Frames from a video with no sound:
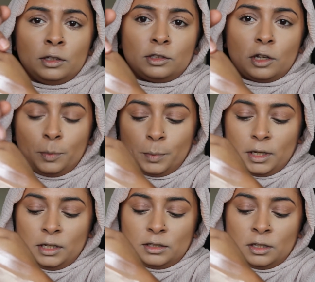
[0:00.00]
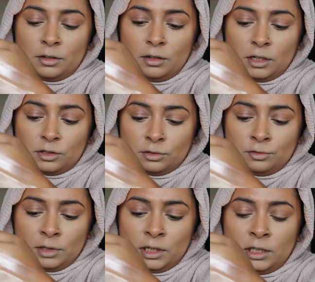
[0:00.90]
on the top is the initial
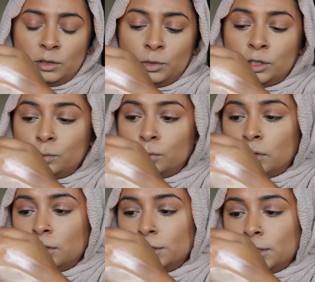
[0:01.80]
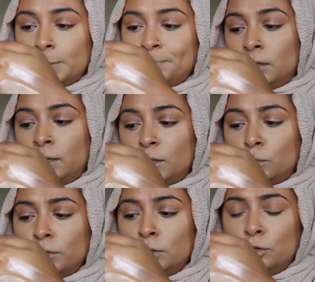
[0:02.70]
release, which was
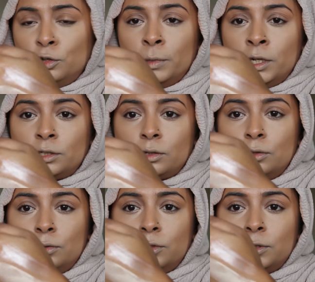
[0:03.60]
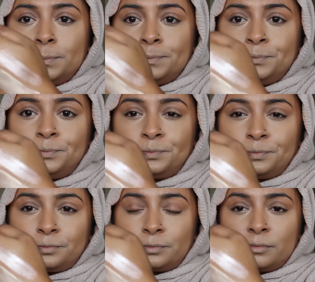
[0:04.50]
Liquid Luminous Gold.
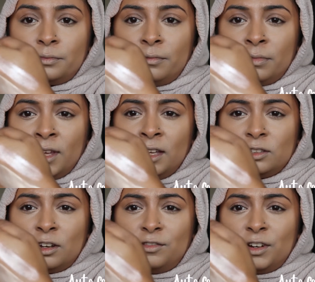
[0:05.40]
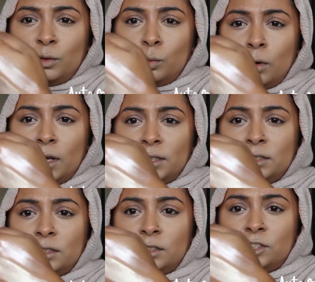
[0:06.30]
And it's got a very
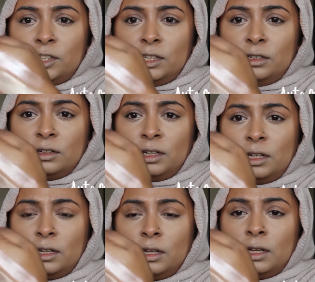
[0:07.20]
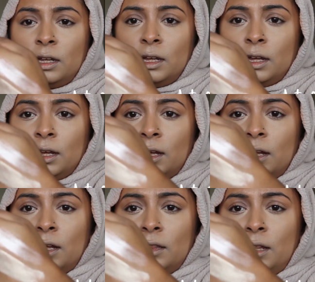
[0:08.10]
white sheen on it.
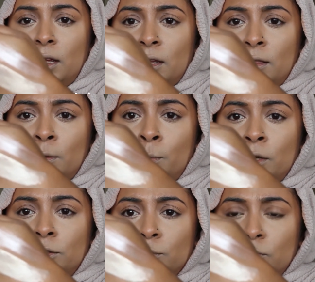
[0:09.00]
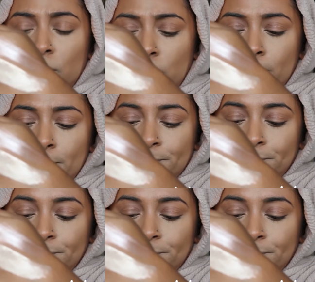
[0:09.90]
And then the bottom one